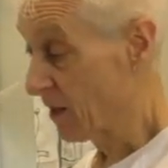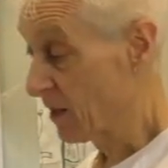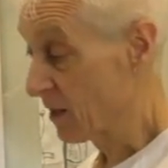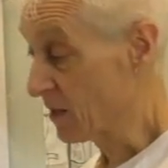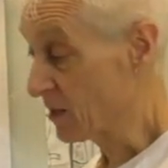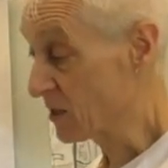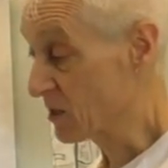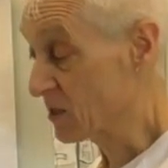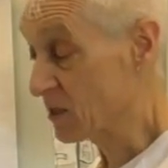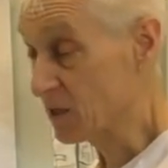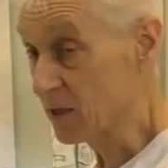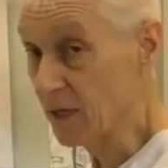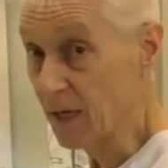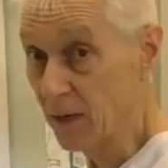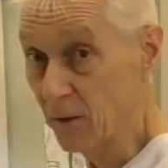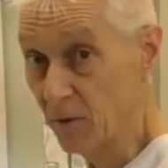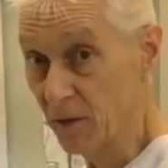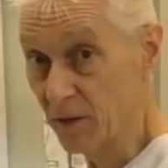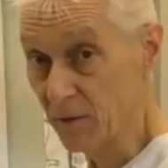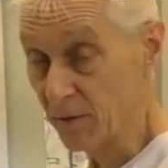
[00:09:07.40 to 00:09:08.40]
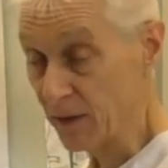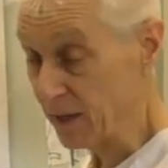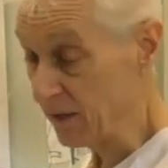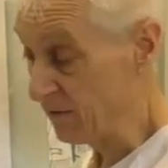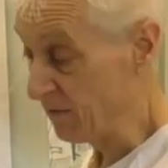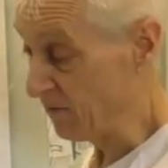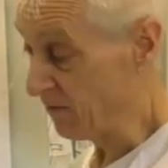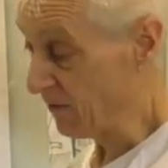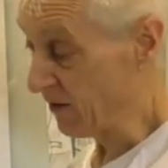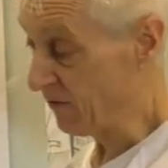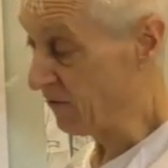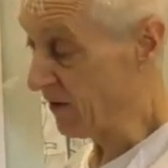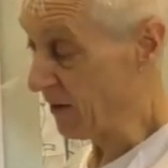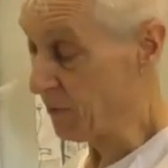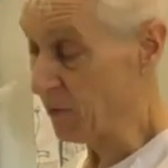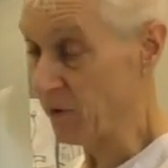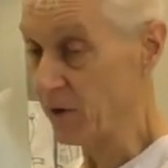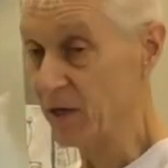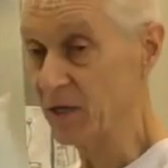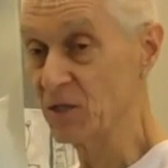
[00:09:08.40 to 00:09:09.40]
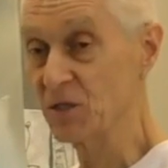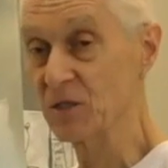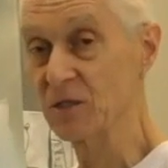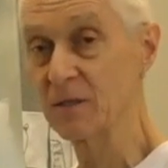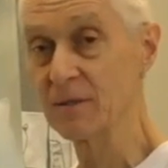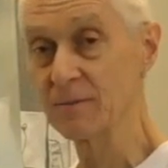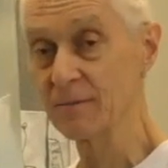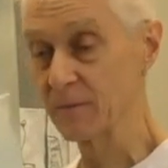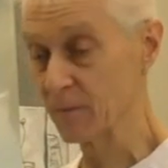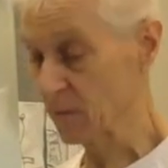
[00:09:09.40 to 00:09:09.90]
The slower the rate of evaporation,